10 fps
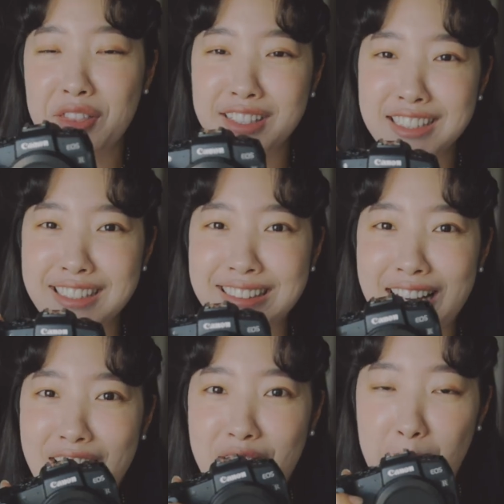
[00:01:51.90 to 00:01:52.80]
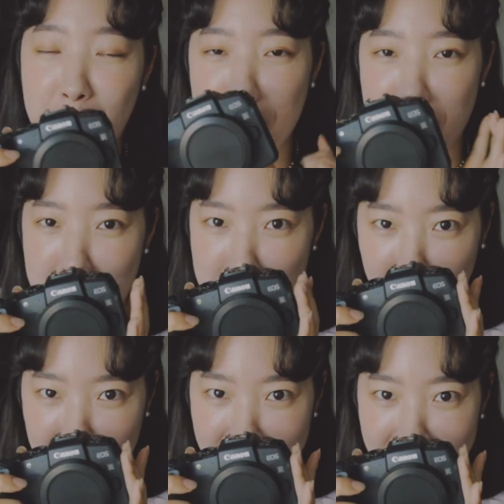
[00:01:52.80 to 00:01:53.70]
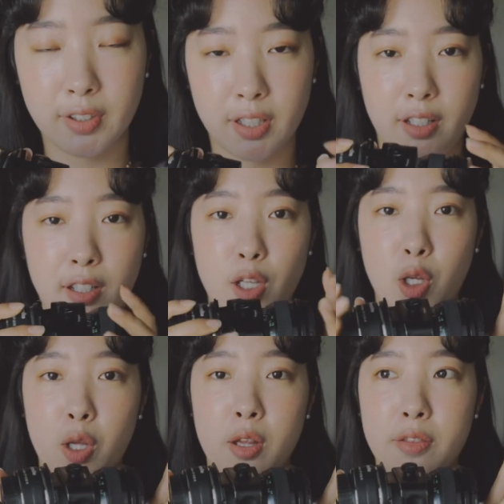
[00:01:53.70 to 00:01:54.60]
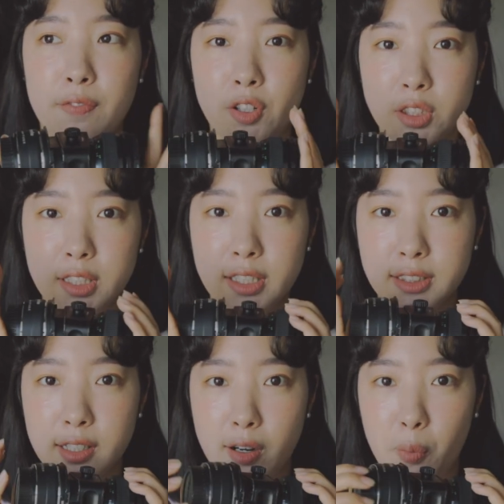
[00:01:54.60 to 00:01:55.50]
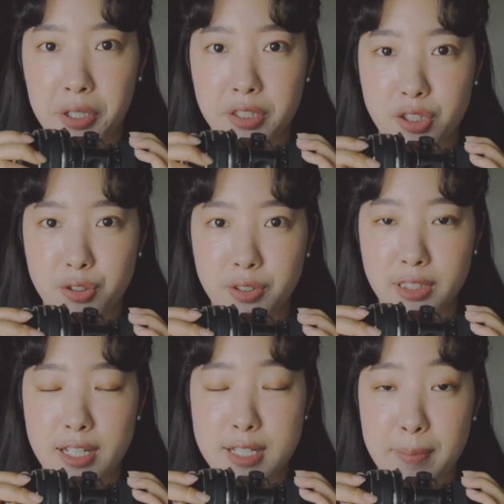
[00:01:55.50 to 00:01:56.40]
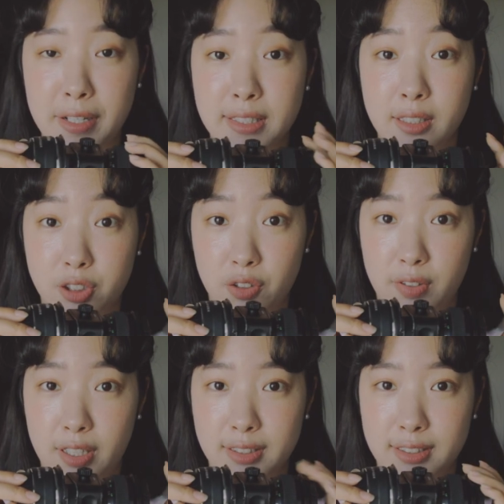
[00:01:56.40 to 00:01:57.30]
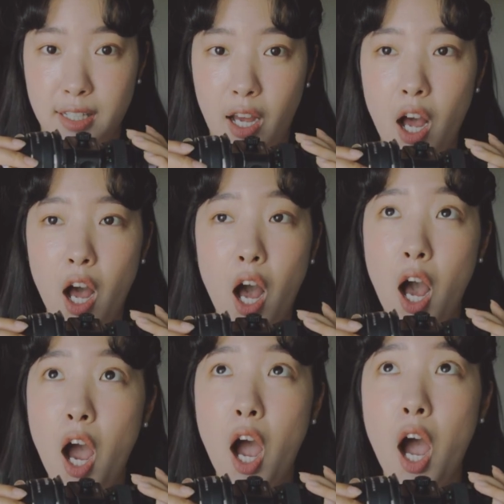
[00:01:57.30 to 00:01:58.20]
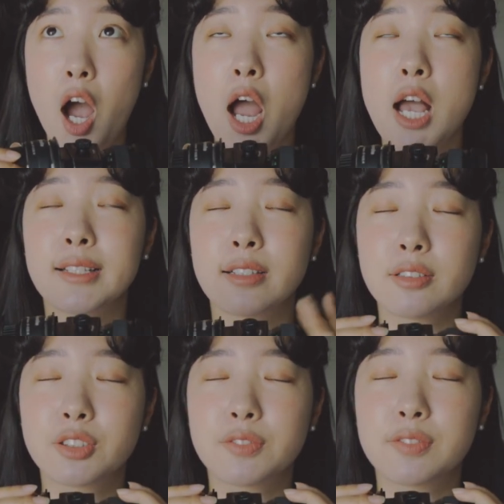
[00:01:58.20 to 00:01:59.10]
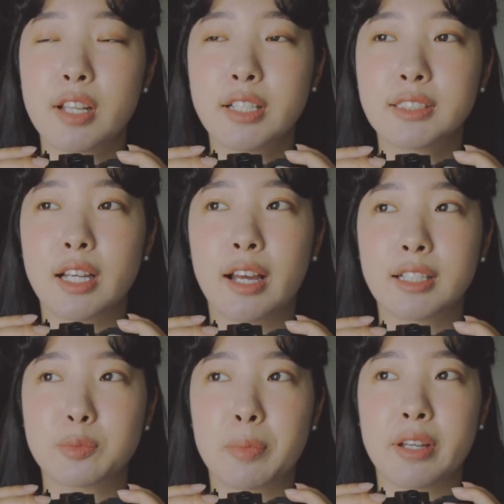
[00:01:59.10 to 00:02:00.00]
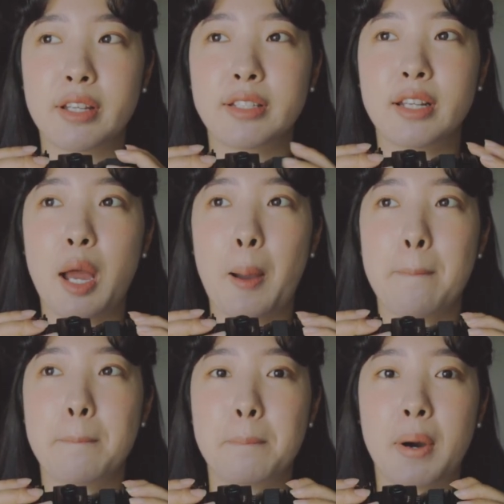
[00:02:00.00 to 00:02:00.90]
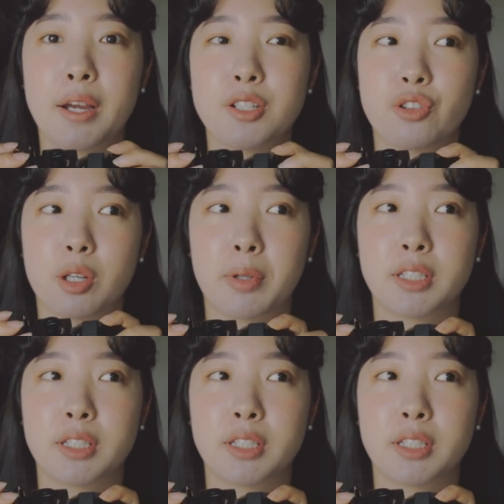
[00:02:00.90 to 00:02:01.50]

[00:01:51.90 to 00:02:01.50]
this is uh, my main body the first lens that I want to introduce is my tilt shift lens. Oh, tilt shift lens has been my dream